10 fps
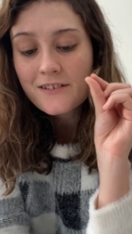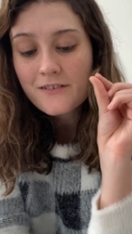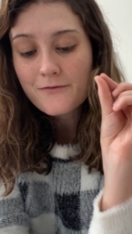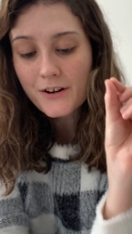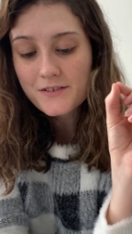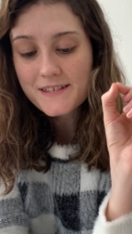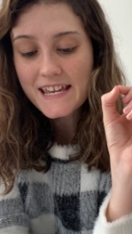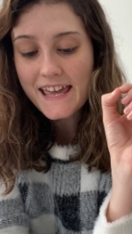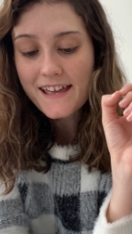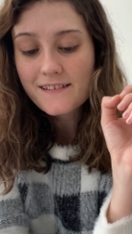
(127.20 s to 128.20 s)
verse
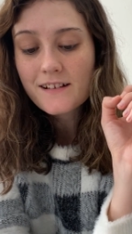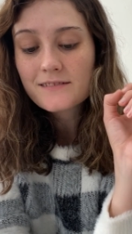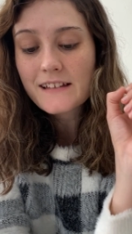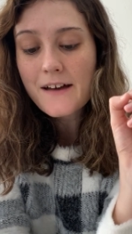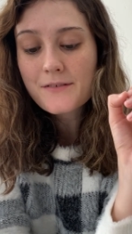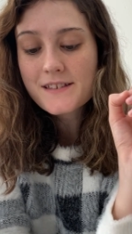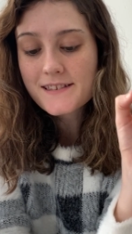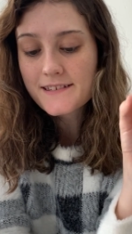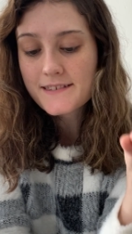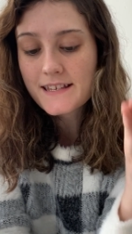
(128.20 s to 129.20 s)
10, love
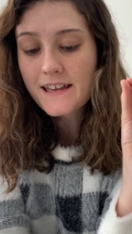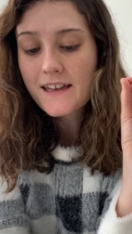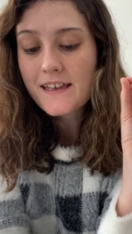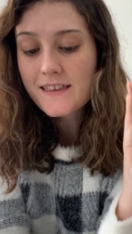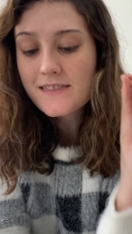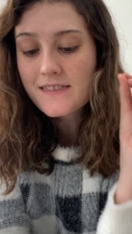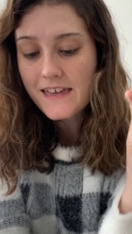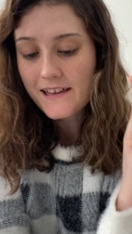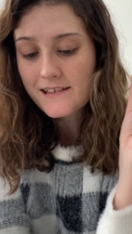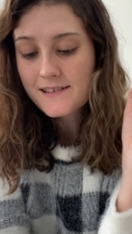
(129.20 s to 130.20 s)
consists in
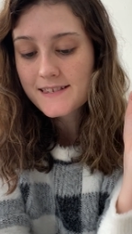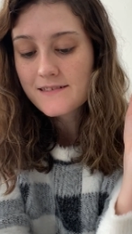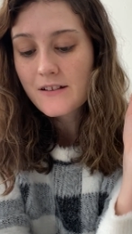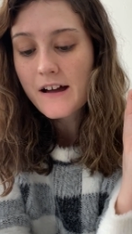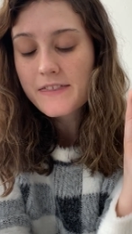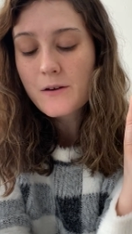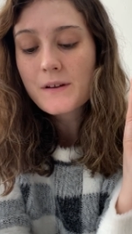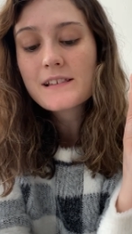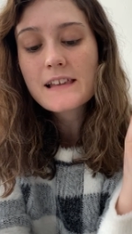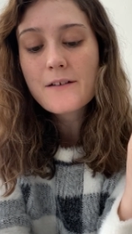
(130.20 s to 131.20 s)
this, not that
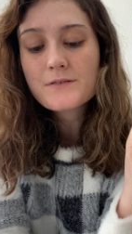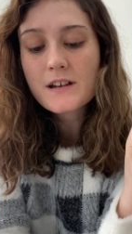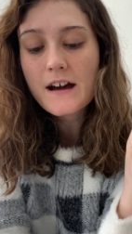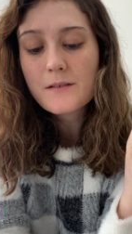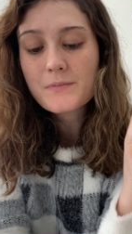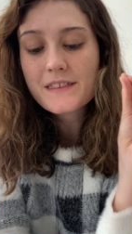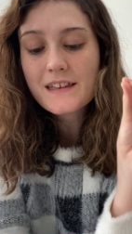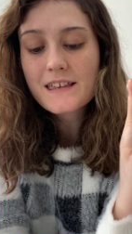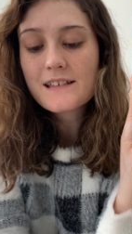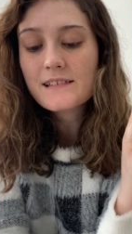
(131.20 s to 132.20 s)
we loved God, but
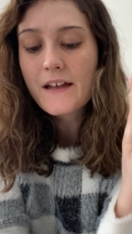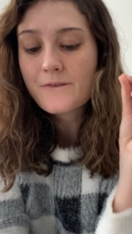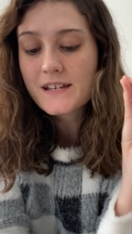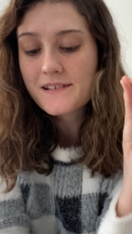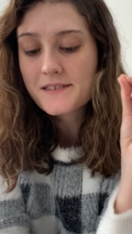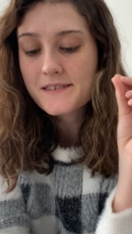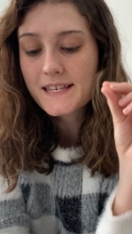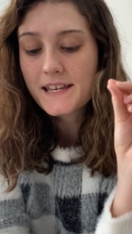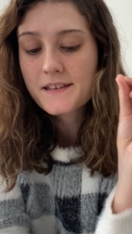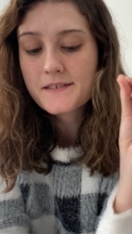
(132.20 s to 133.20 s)
that He loved us and
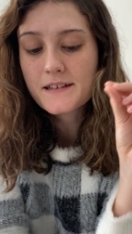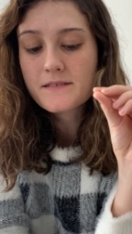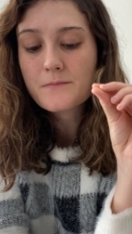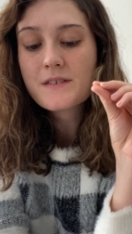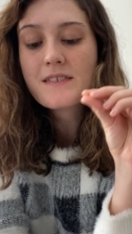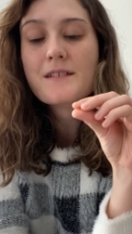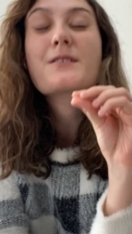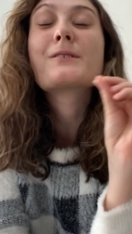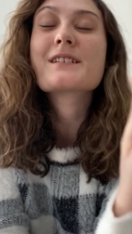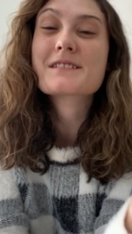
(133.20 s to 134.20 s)
sent His Son to be the
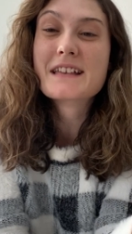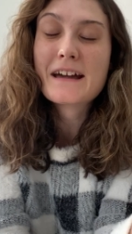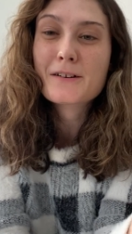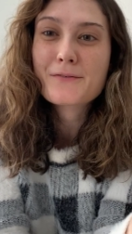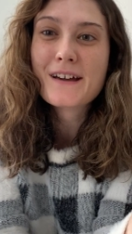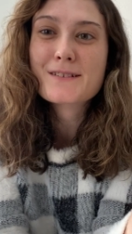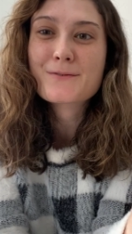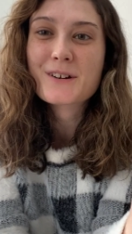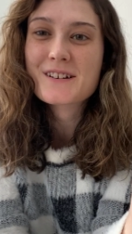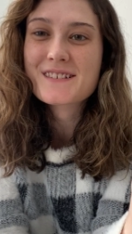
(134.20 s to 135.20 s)
atoning sacrifice
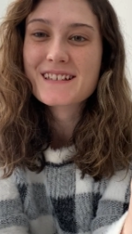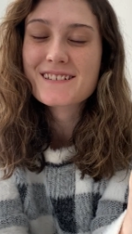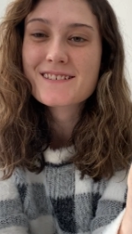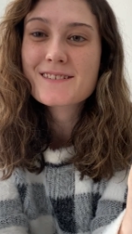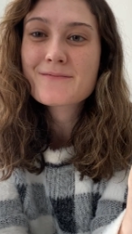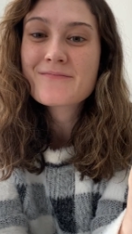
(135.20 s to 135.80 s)
for our sins.